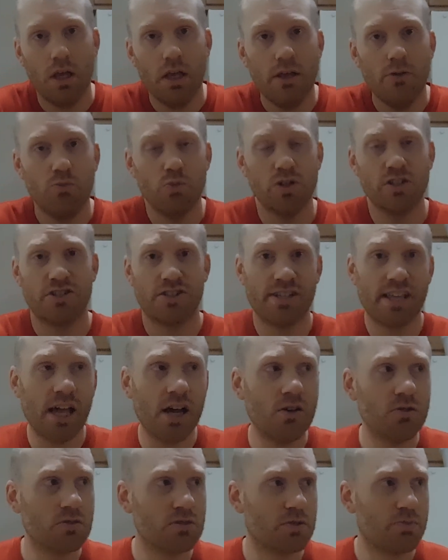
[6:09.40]
which
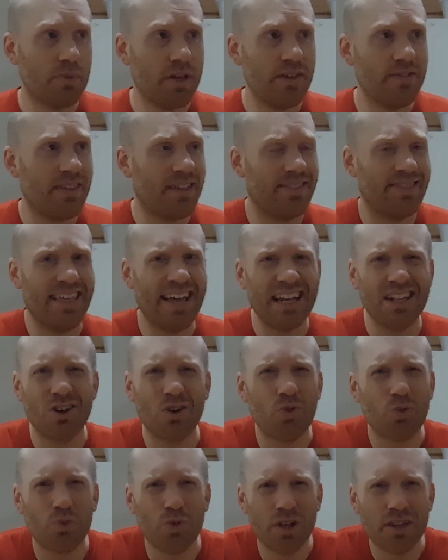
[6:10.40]
tells me that they
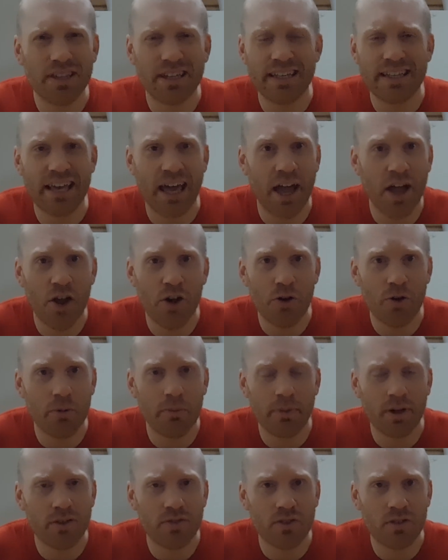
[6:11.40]
don't really care
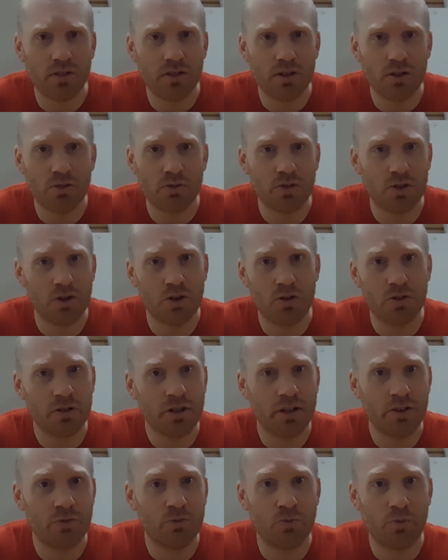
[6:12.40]
about the little girl
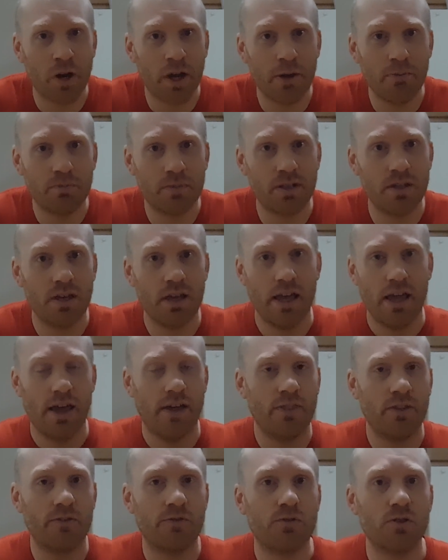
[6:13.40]
getting raped
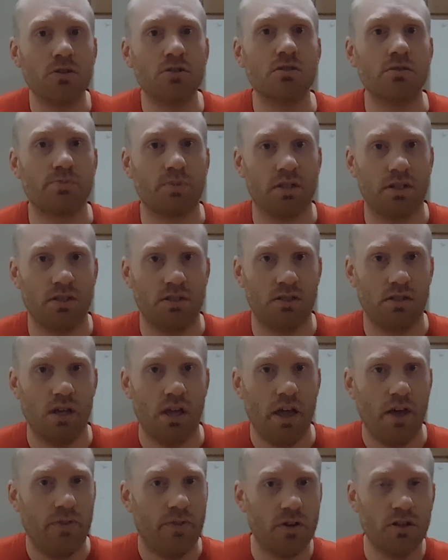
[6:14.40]
in the first place.
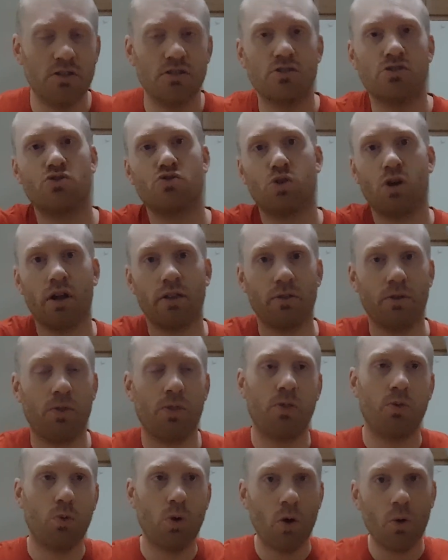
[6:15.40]
They're just trying to
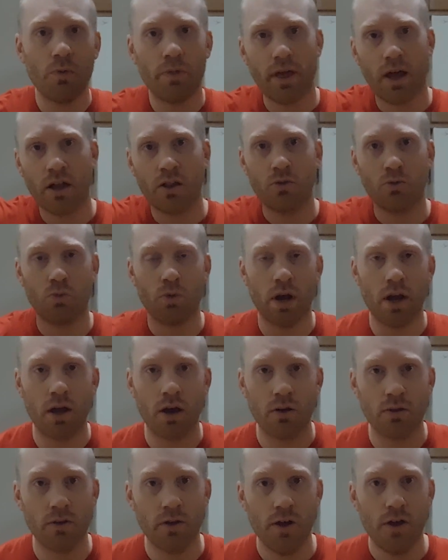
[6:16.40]
throw that
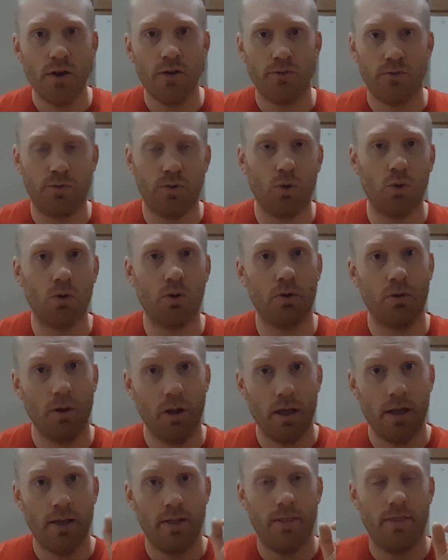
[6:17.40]
around for
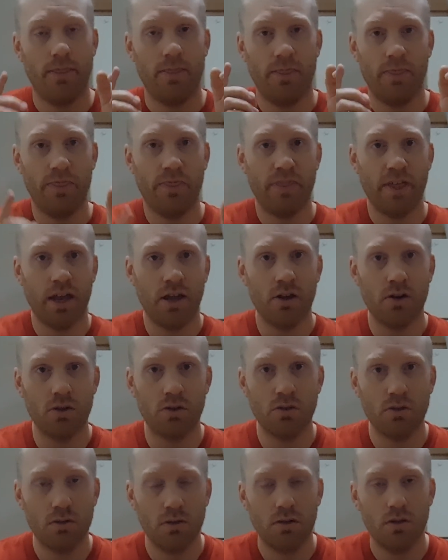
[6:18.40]
their